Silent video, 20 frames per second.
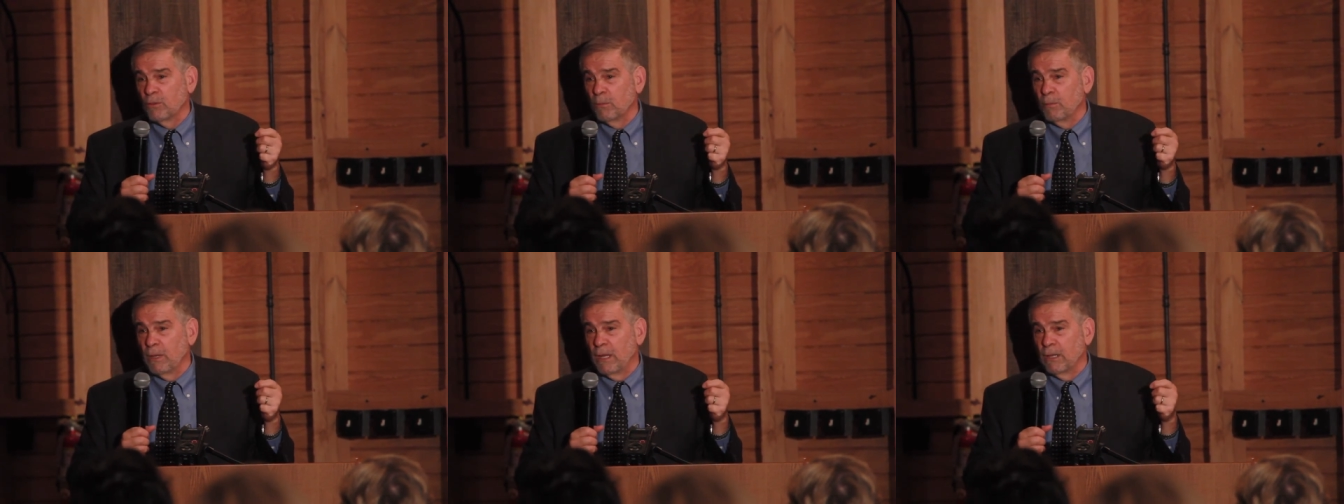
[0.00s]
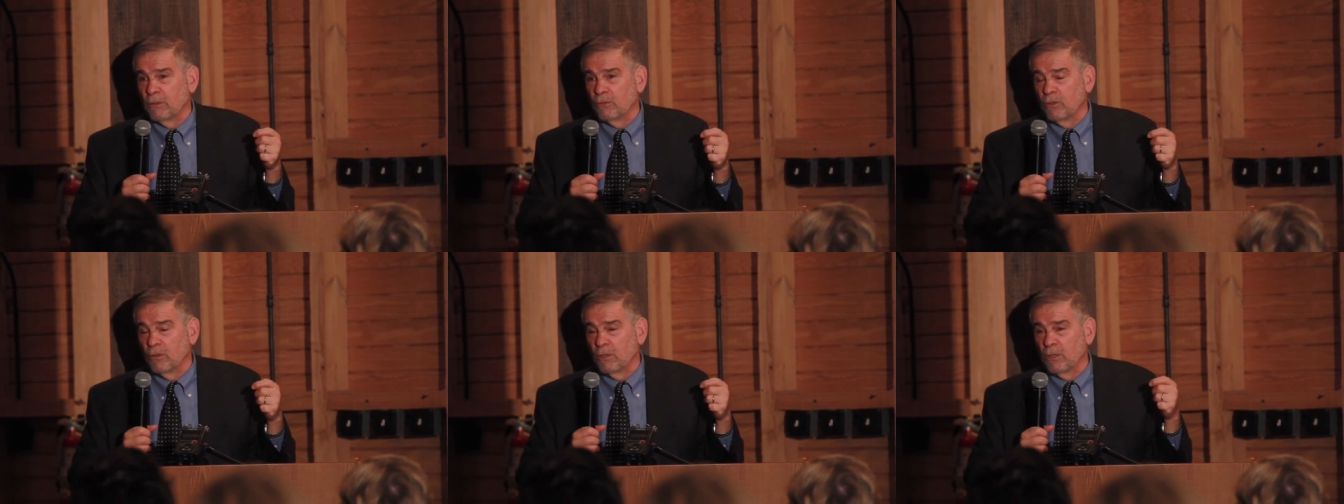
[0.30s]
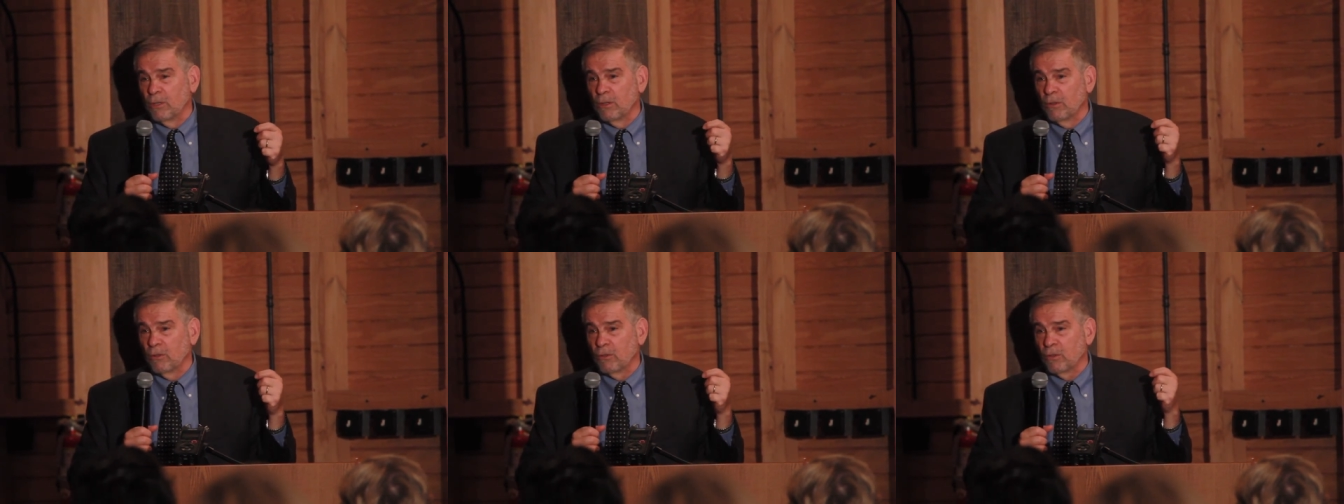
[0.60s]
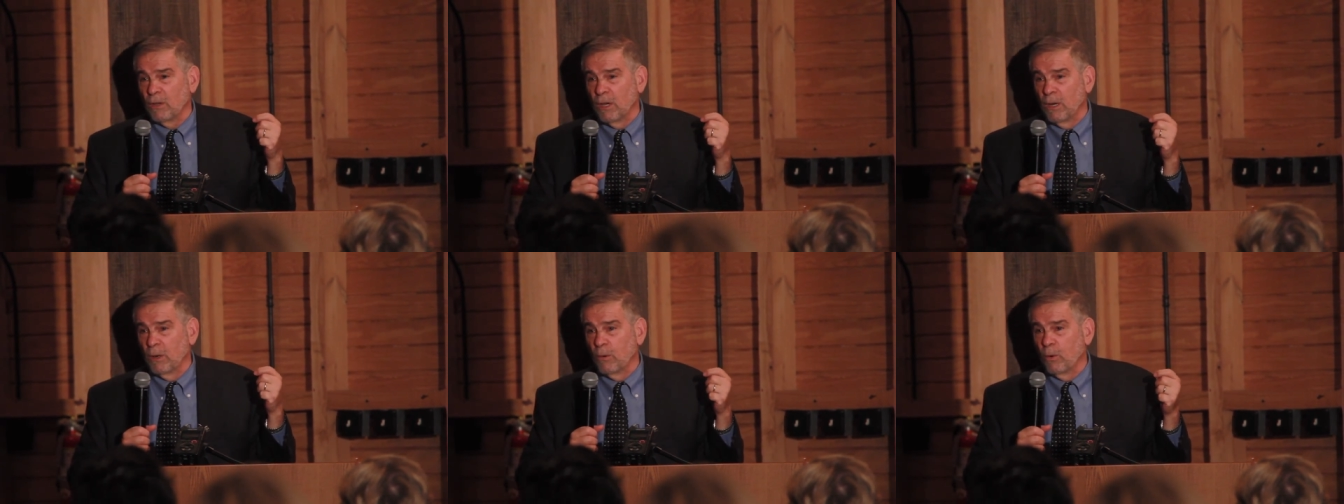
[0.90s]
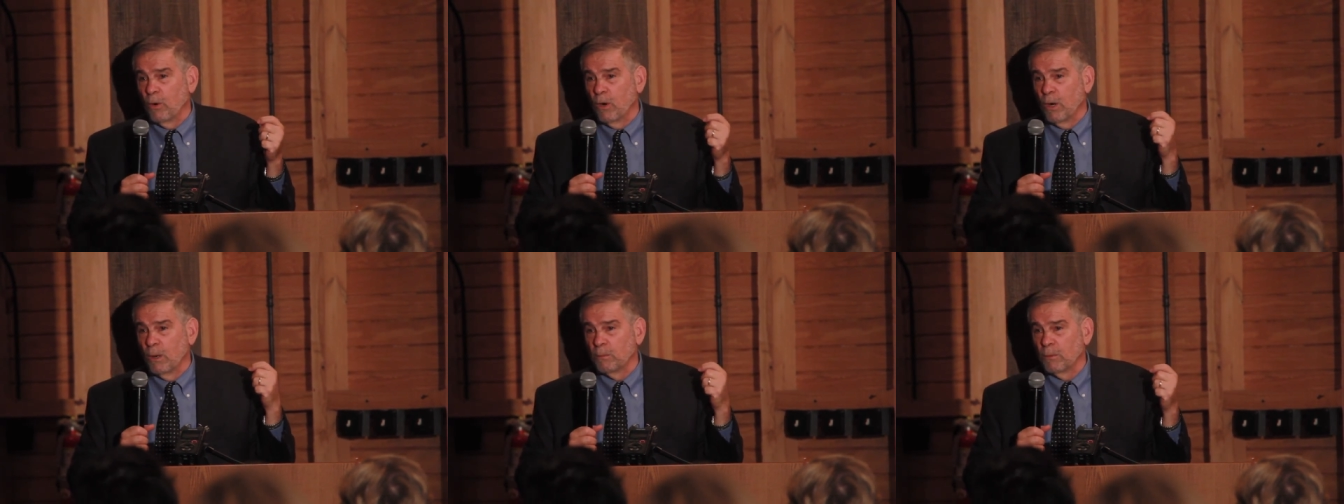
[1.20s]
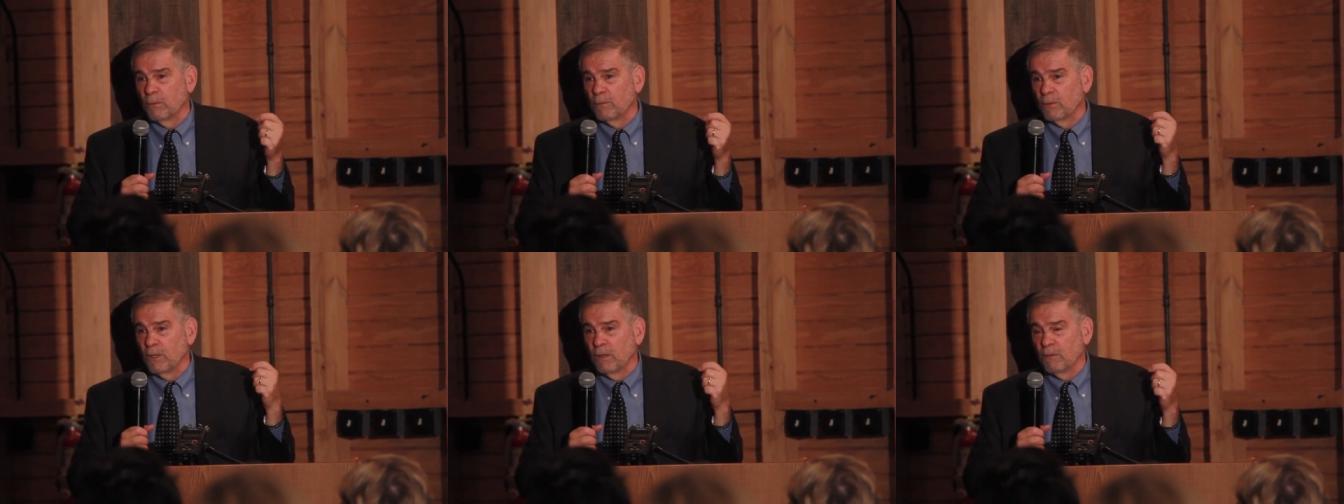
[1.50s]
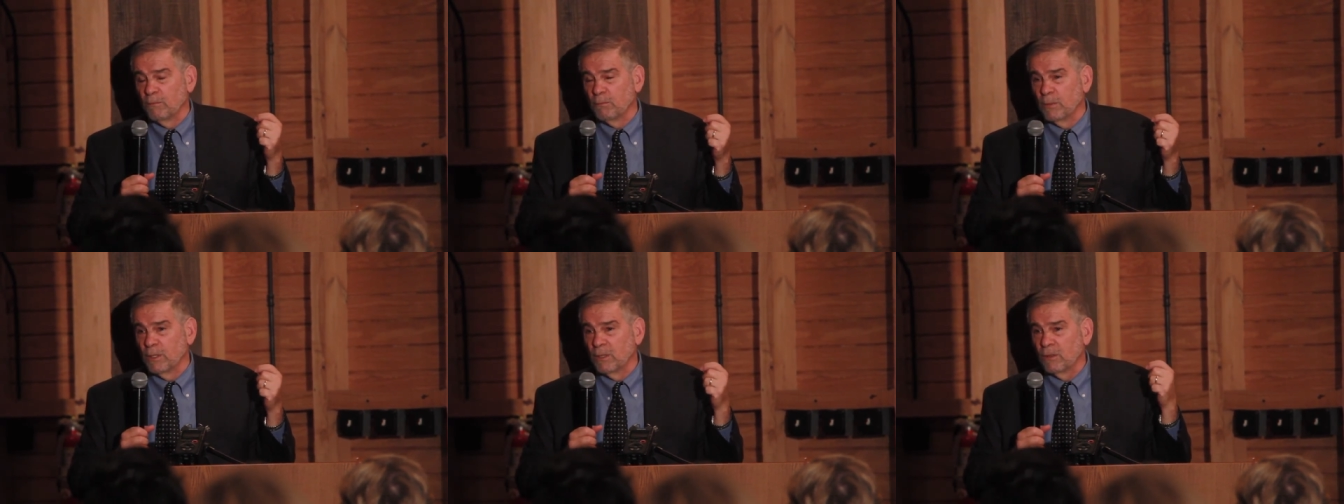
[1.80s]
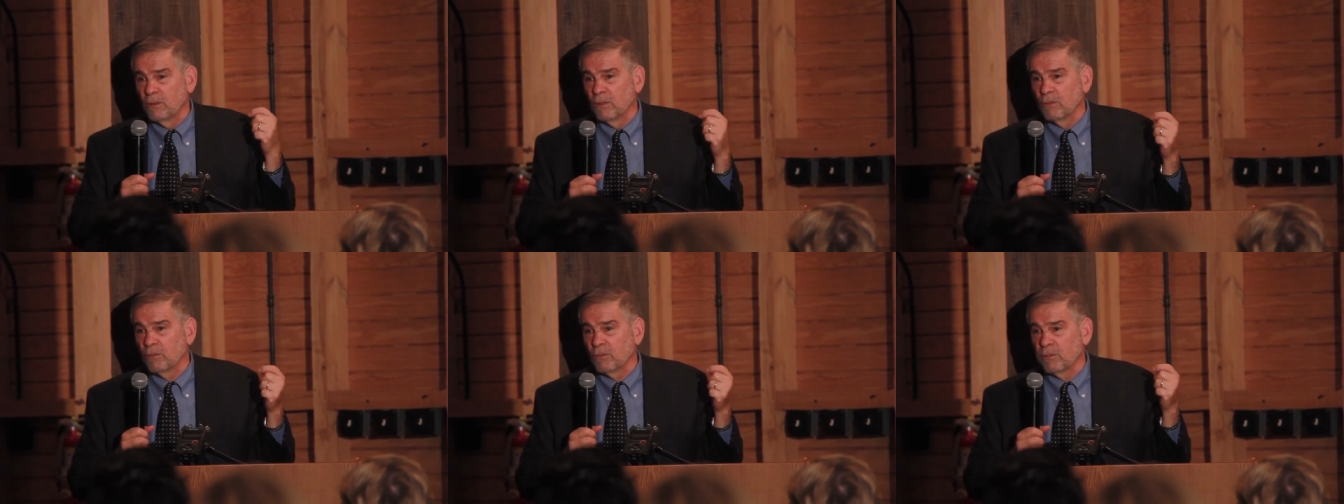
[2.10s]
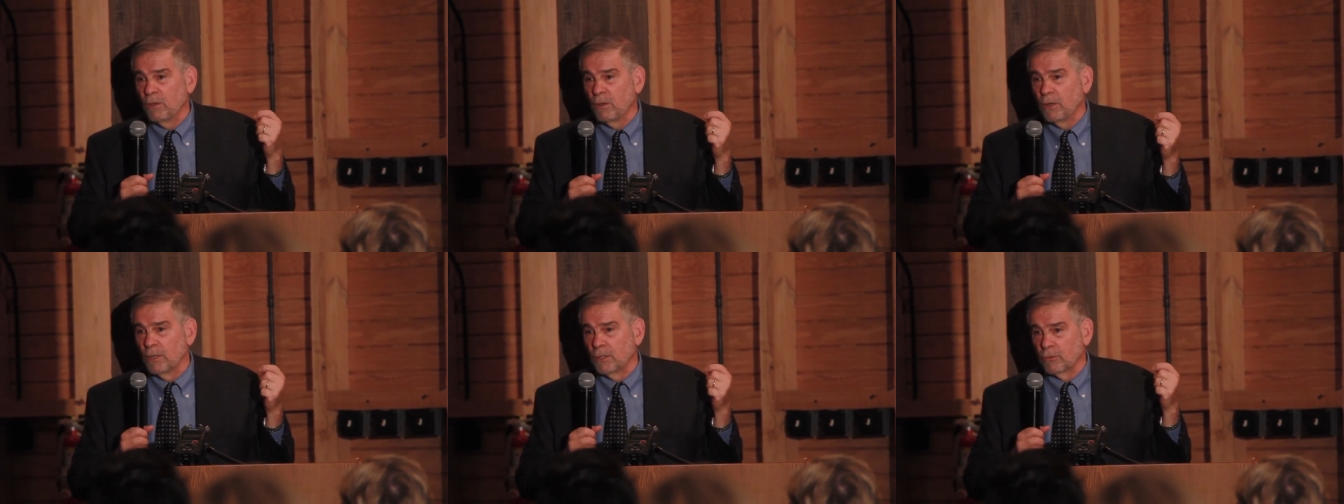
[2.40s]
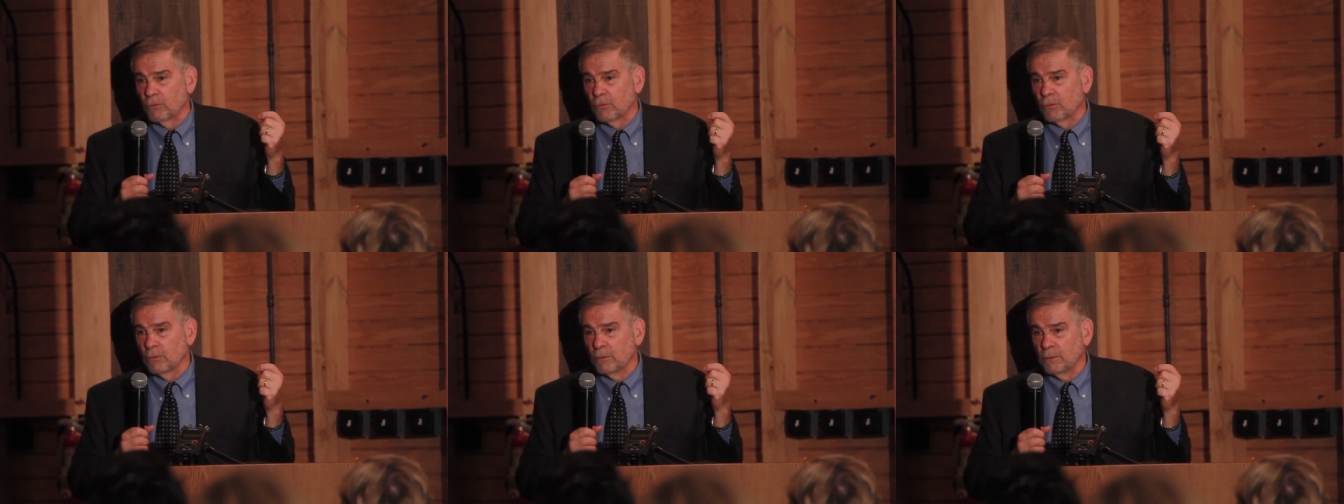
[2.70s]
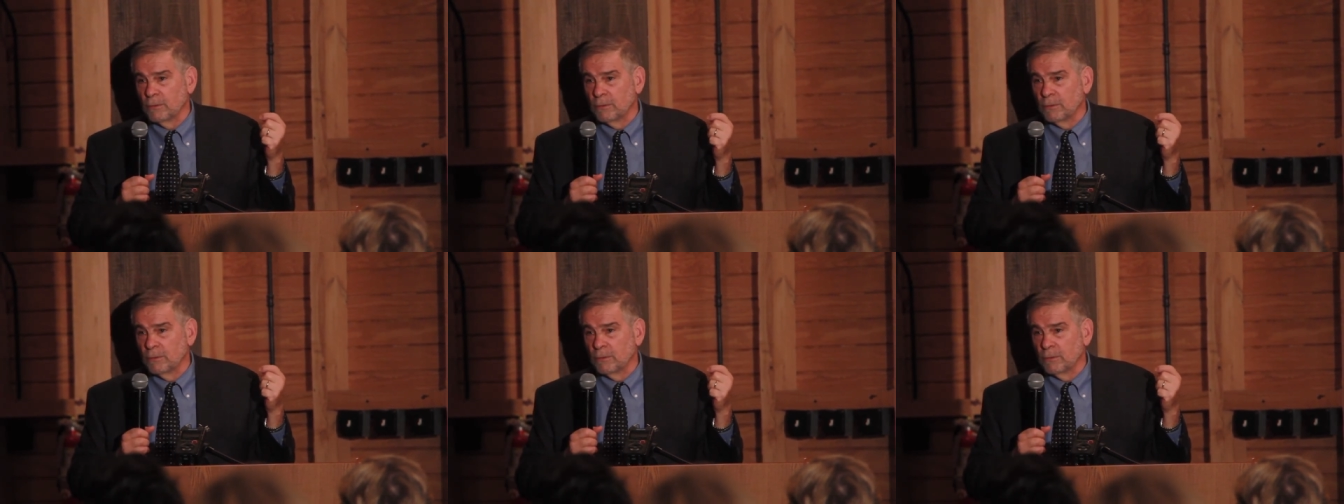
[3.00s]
imagine an entire arm of government this large.